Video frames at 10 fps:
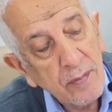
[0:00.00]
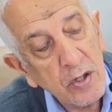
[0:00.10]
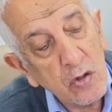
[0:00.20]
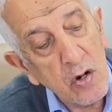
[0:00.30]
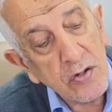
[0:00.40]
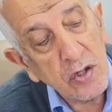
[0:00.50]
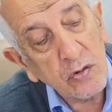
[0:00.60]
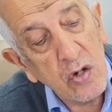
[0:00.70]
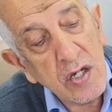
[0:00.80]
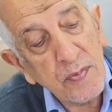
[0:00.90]
because
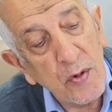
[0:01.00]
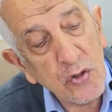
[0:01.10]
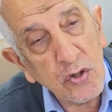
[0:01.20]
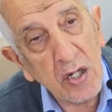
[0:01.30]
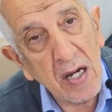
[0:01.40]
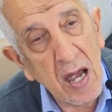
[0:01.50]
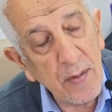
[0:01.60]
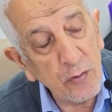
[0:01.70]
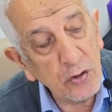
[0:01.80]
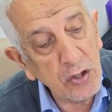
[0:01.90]
it causes postural
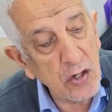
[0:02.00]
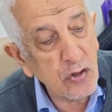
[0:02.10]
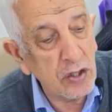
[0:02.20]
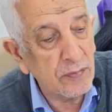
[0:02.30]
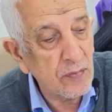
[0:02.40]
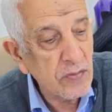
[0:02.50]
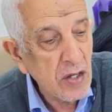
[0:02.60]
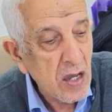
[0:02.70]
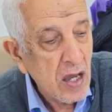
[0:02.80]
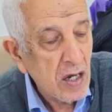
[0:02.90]
hypotension.
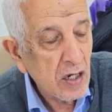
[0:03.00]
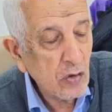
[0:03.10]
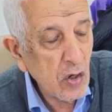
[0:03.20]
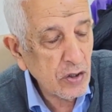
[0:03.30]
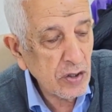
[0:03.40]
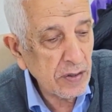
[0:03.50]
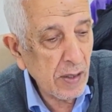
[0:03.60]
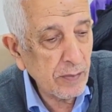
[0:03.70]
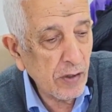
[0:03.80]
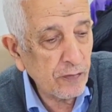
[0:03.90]
Question
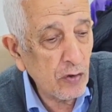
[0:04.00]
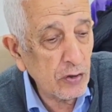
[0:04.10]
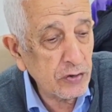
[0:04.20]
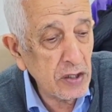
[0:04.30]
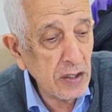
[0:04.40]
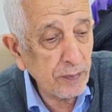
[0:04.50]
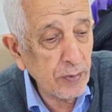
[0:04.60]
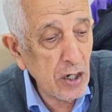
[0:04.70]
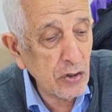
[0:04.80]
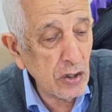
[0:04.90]
number 14,
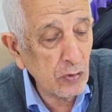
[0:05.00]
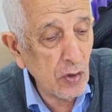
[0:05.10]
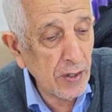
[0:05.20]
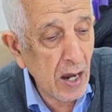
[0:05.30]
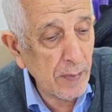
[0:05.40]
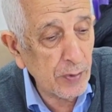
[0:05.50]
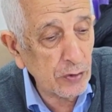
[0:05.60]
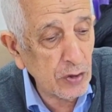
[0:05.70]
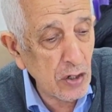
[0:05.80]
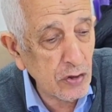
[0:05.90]
patient with
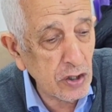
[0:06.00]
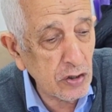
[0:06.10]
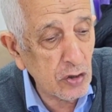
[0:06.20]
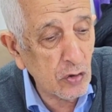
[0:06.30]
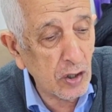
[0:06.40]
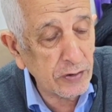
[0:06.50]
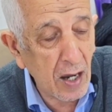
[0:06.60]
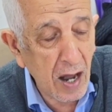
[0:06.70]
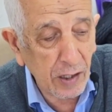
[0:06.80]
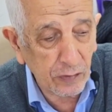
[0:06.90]
hypertension, he got
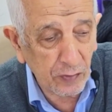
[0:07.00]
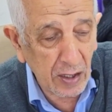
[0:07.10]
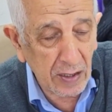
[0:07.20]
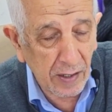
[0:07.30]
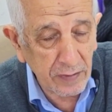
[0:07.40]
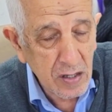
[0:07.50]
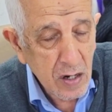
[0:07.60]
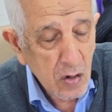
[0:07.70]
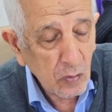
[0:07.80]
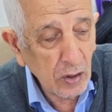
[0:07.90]
a heart failure.
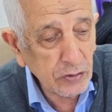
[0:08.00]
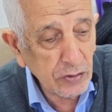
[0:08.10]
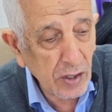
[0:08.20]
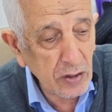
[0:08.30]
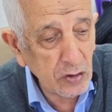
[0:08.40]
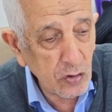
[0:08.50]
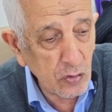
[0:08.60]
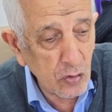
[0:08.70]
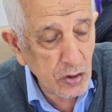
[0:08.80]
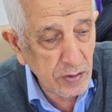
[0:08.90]
What drug
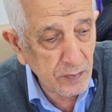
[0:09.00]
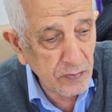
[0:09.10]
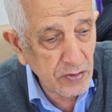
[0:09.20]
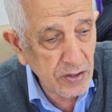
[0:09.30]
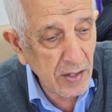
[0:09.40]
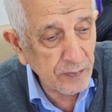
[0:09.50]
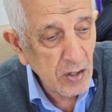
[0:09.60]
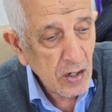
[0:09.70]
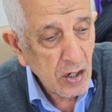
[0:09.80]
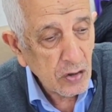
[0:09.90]
you use?
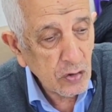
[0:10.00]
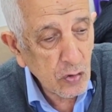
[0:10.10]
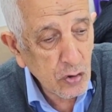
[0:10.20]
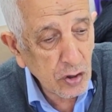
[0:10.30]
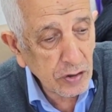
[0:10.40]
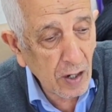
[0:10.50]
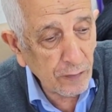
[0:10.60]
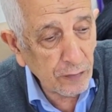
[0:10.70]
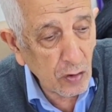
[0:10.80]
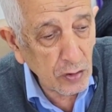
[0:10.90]
You should
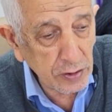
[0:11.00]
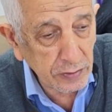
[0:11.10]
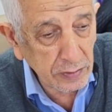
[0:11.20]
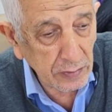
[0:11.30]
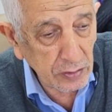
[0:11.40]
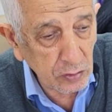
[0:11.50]
avoid